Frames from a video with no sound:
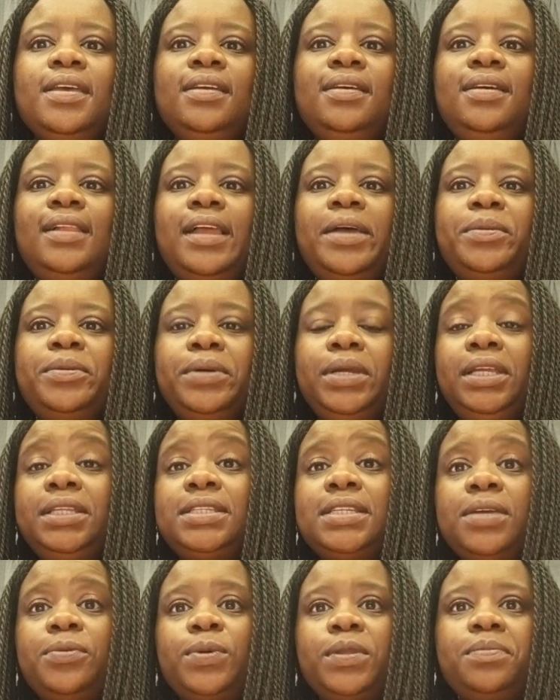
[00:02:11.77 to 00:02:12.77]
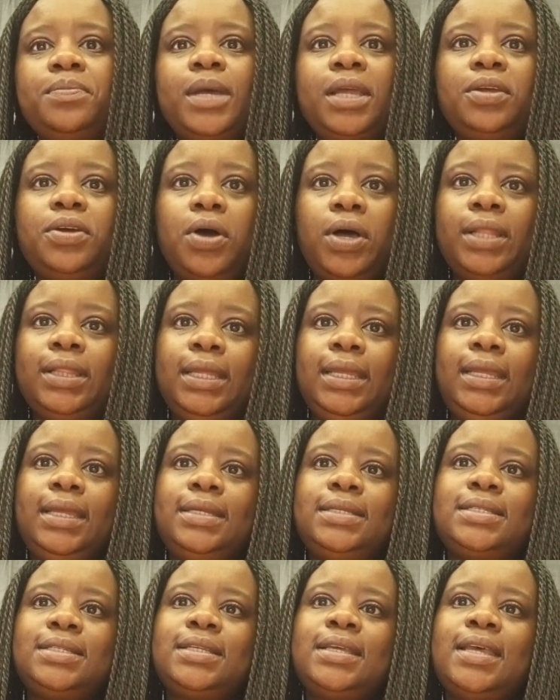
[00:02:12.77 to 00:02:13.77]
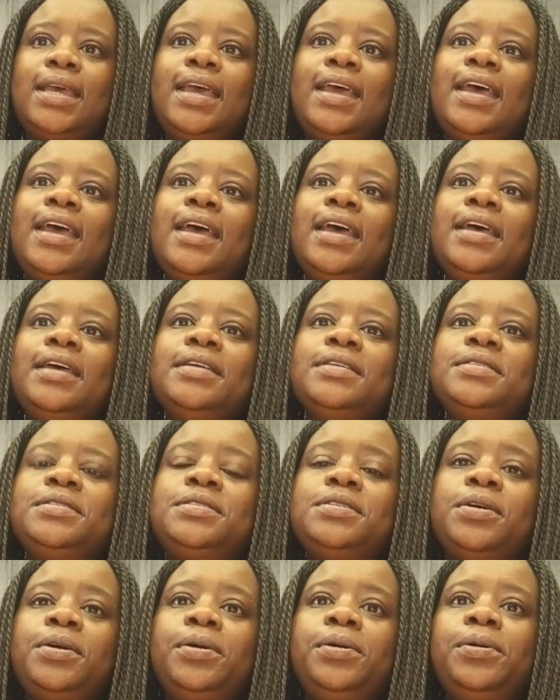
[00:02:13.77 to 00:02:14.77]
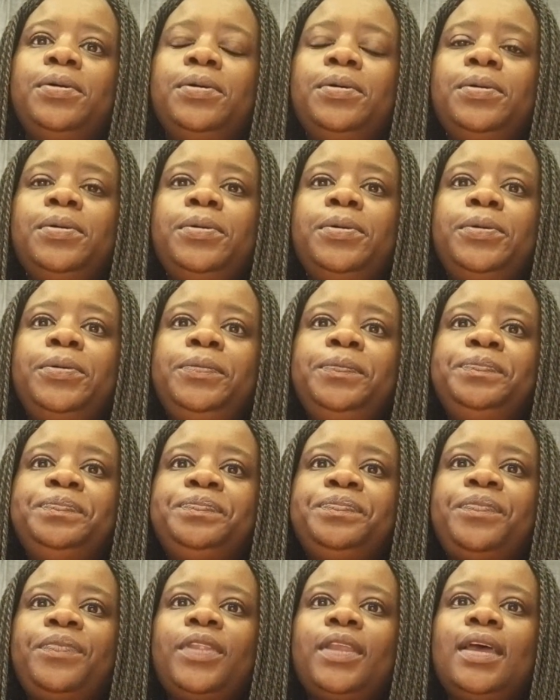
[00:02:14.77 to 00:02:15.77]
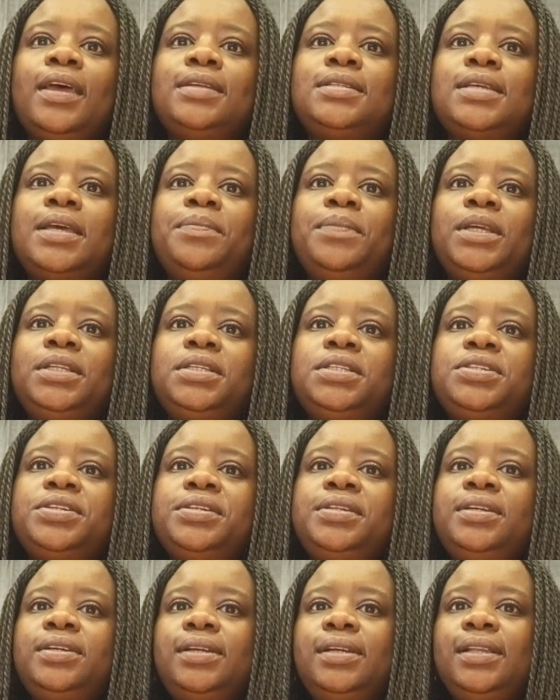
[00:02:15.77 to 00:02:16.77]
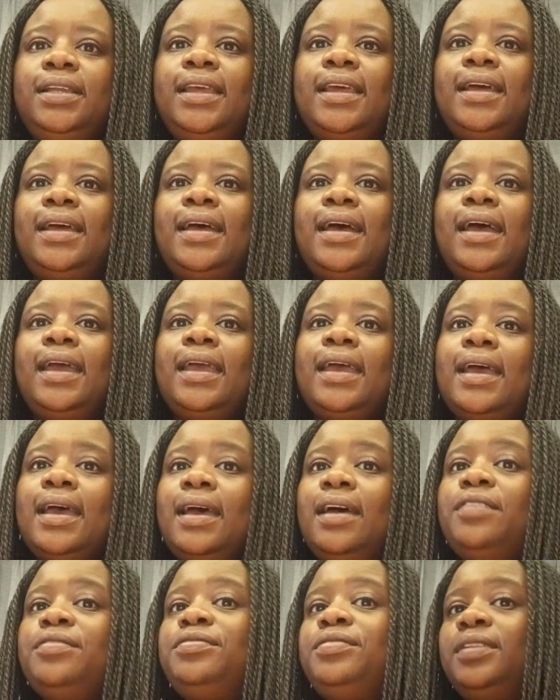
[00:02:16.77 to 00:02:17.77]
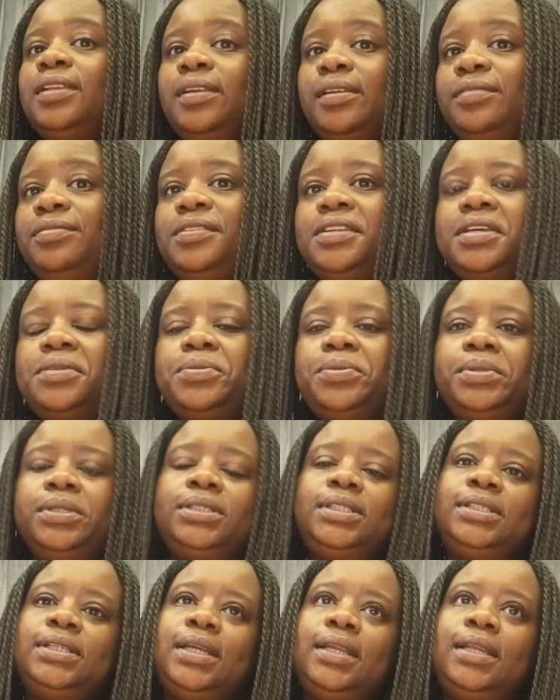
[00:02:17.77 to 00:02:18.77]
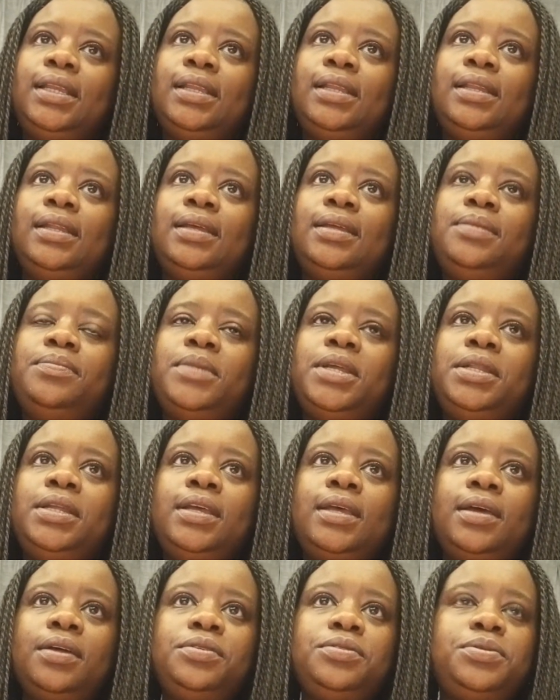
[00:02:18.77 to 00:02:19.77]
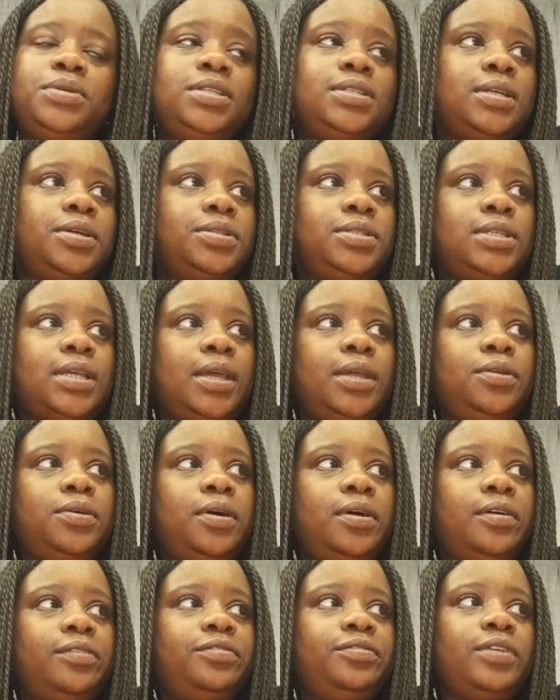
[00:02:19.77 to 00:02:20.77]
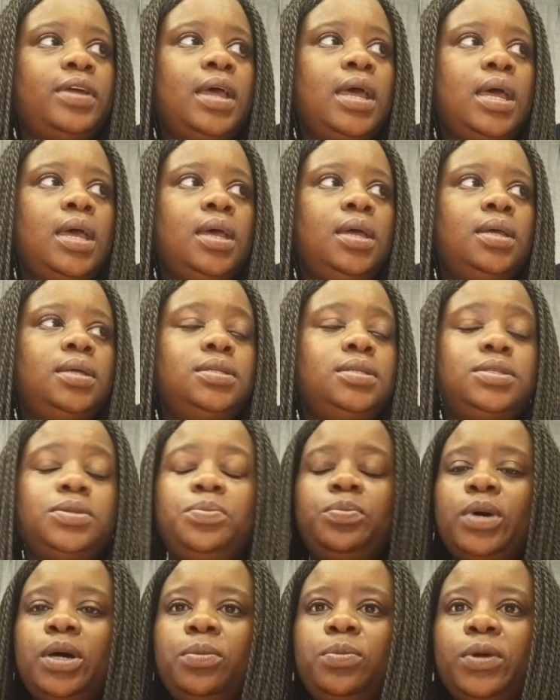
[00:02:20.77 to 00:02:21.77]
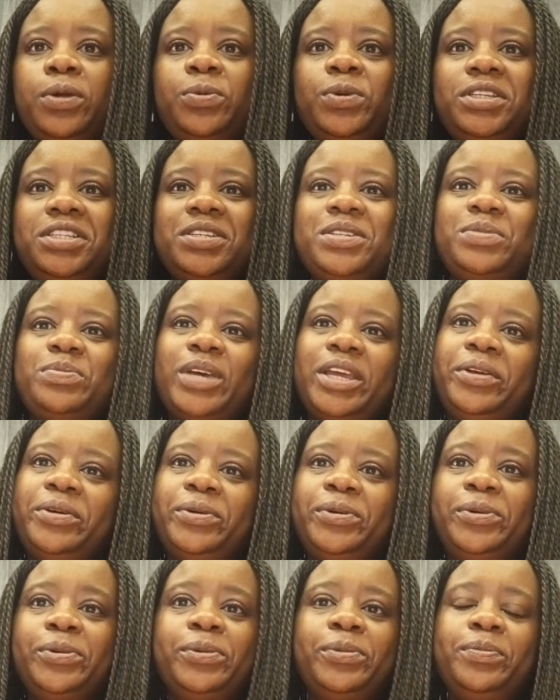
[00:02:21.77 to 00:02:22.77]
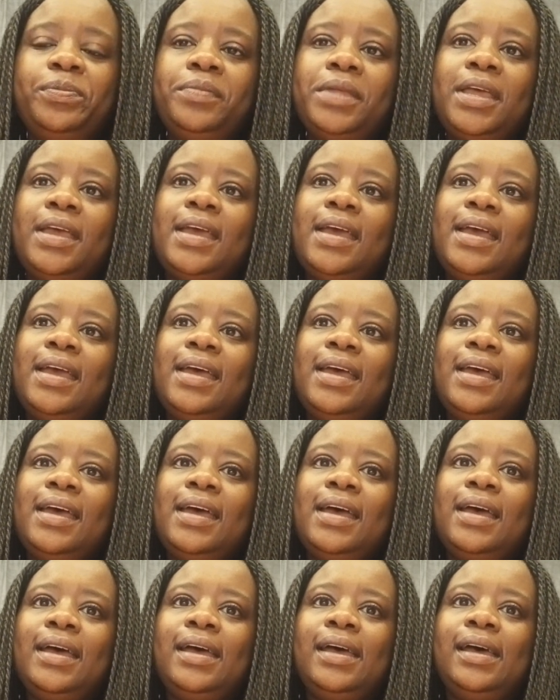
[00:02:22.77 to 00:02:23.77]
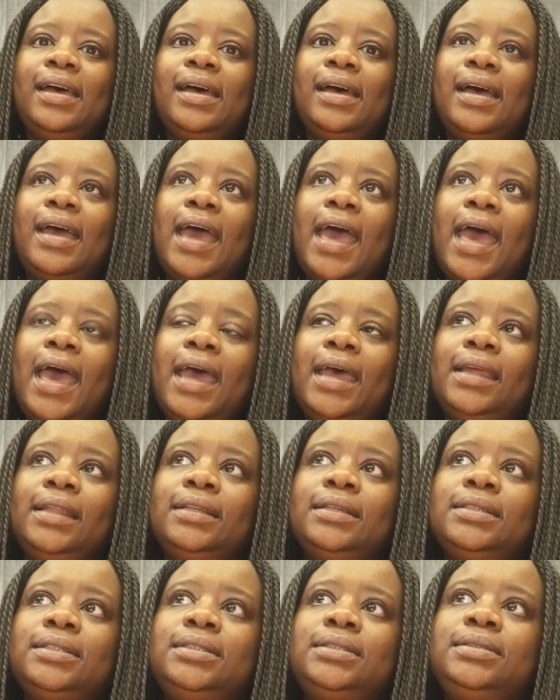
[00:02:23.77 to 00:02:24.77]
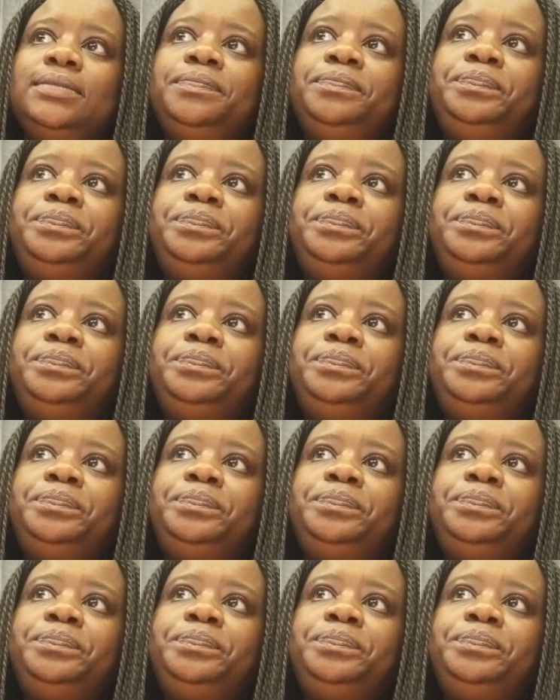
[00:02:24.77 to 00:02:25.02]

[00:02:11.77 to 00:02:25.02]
collaborating with my colleagues. So as I mentioned earlier, I have lived and worked in many countries outside of Zimbabwe, which is my home. And